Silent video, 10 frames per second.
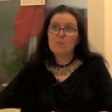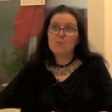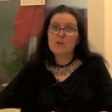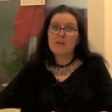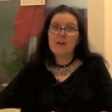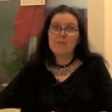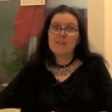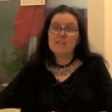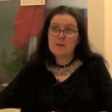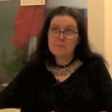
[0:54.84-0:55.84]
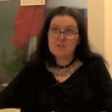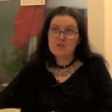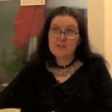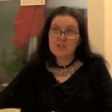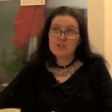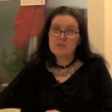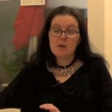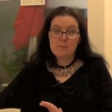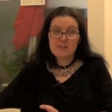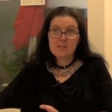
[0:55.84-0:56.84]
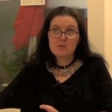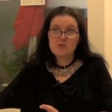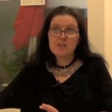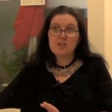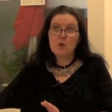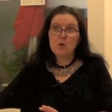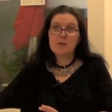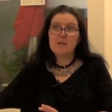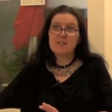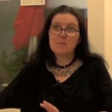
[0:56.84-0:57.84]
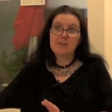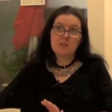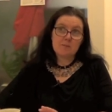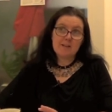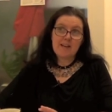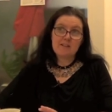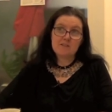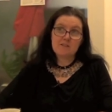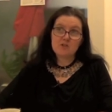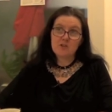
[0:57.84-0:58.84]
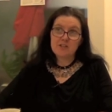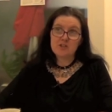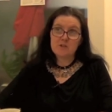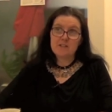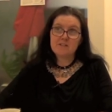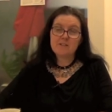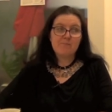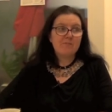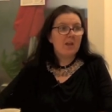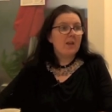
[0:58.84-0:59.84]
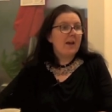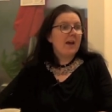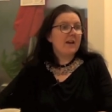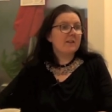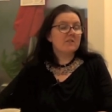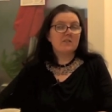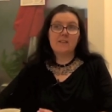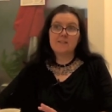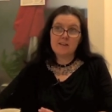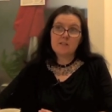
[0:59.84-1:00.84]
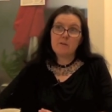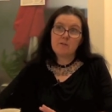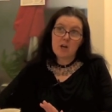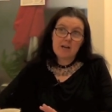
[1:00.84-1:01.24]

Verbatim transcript: we're having a demonstration, a big demonstration organised by the Dublin Council of Trade Unions. And the executive of the